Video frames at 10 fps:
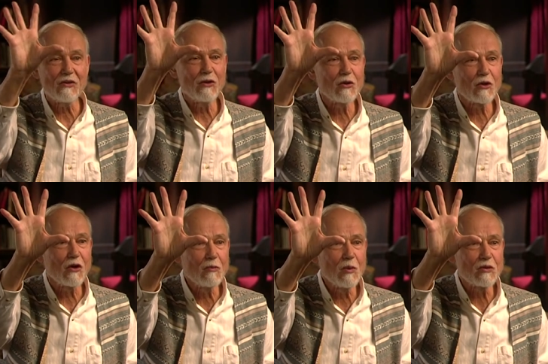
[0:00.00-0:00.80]
there, you could
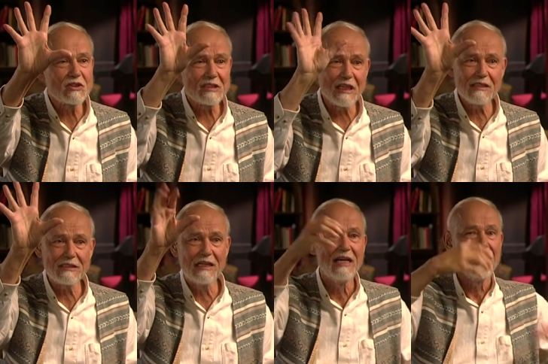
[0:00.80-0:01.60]
almost
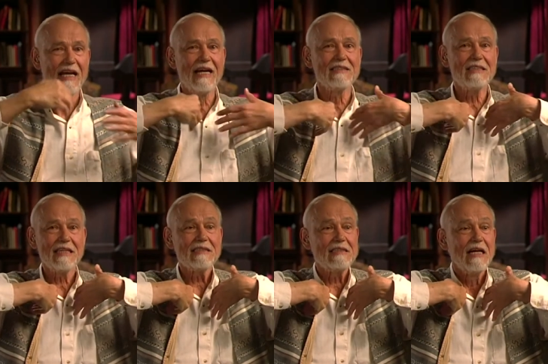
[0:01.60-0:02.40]
touch it, and
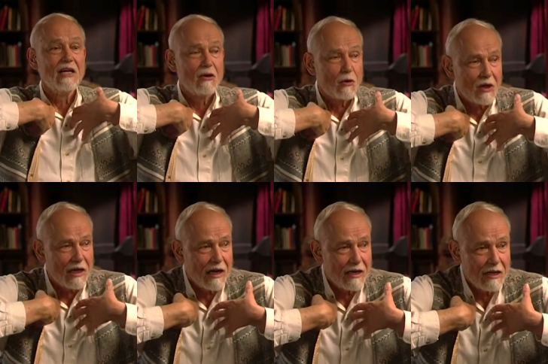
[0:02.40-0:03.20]
just
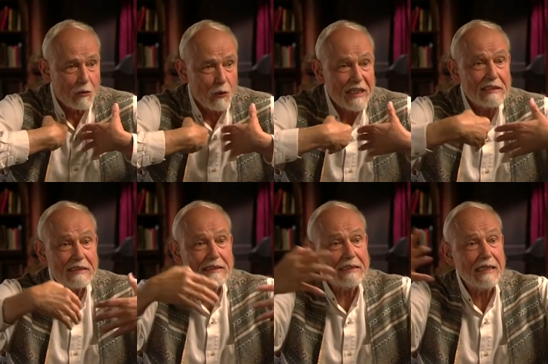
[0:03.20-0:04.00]
uh,
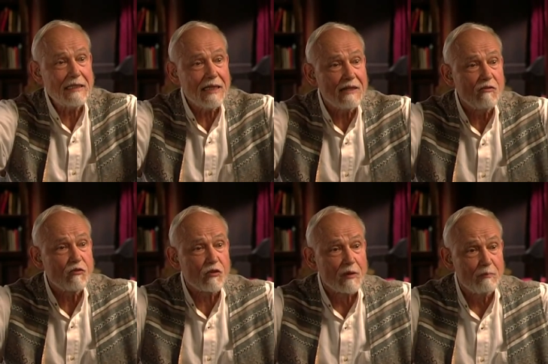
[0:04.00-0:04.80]
receding
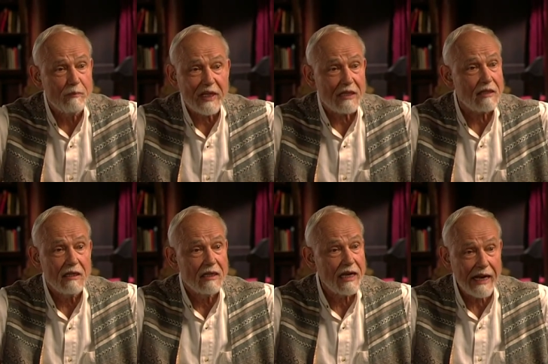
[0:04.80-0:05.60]
from me
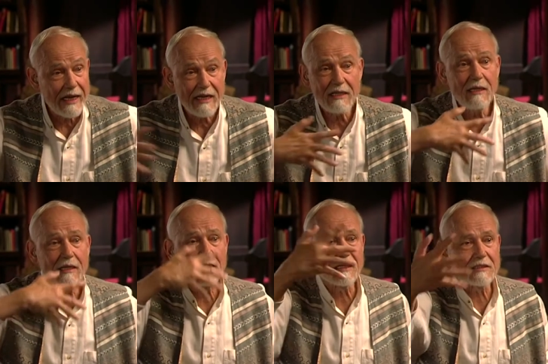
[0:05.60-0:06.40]

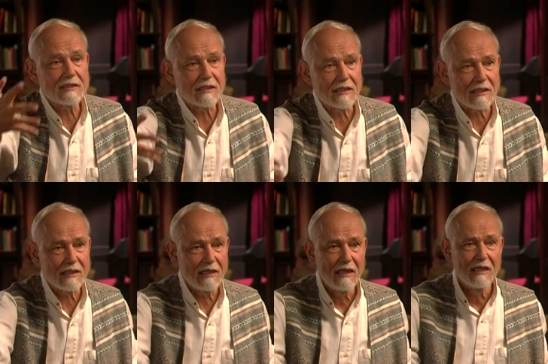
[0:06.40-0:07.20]

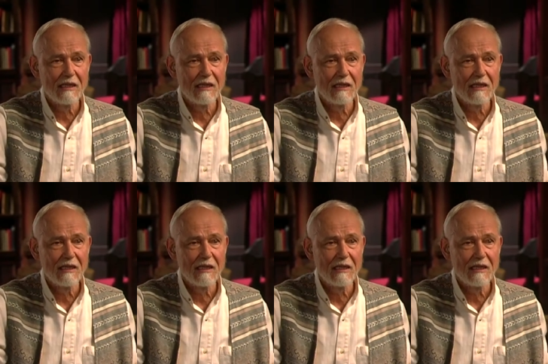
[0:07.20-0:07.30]
endlessly.